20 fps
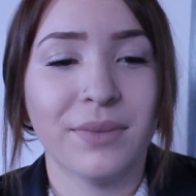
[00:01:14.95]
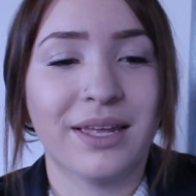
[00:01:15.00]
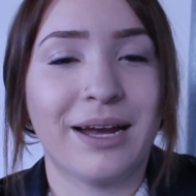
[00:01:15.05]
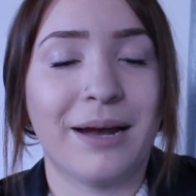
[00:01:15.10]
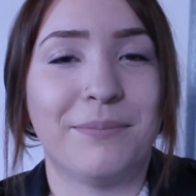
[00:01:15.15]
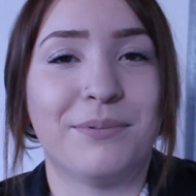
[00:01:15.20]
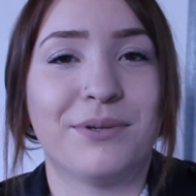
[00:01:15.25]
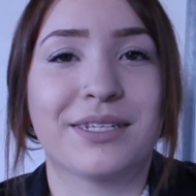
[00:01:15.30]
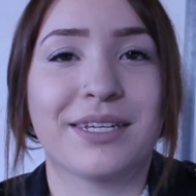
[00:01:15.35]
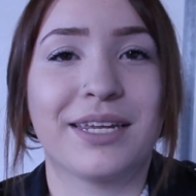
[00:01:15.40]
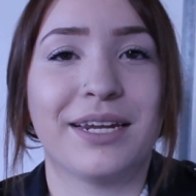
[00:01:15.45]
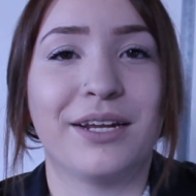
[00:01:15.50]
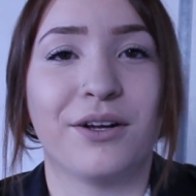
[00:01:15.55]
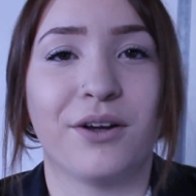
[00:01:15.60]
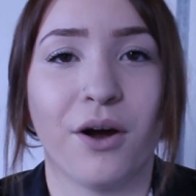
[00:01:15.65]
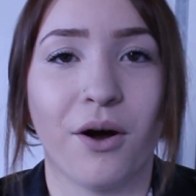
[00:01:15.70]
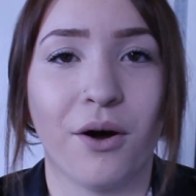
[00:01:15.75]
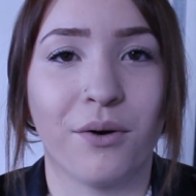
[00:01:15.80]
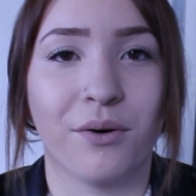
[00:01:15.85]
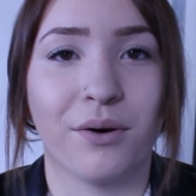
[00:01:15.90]
I'm just gonna
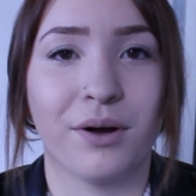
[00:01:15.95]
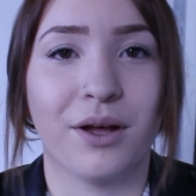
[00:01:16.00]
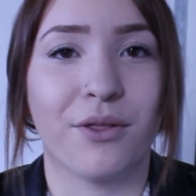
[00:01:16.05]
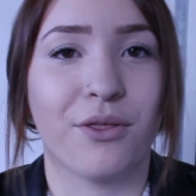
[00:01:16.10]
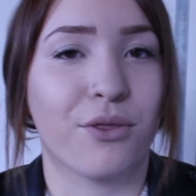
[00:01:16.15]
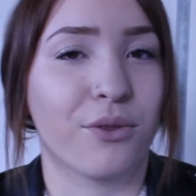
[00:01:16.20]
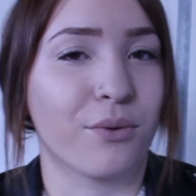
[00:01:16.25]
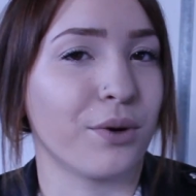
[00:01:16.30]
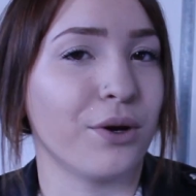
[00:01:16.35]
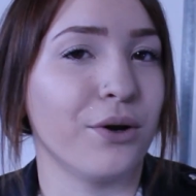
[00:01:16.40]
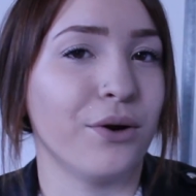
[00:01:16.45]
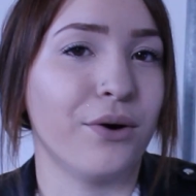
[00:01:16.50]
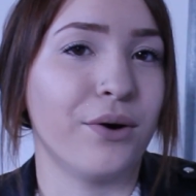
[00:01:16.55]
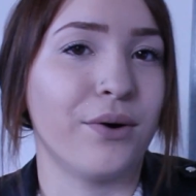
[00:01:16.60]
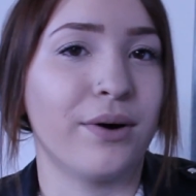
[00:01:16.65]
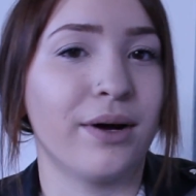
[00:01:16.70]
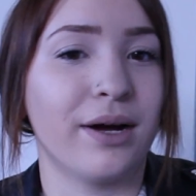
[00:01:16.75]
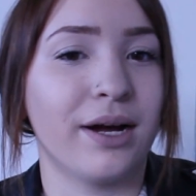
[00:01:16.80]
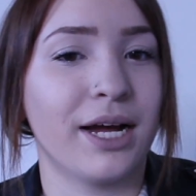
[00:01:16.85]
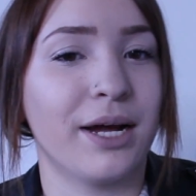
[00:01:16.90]
go
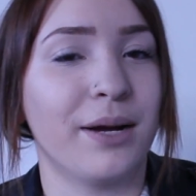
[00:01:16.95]
through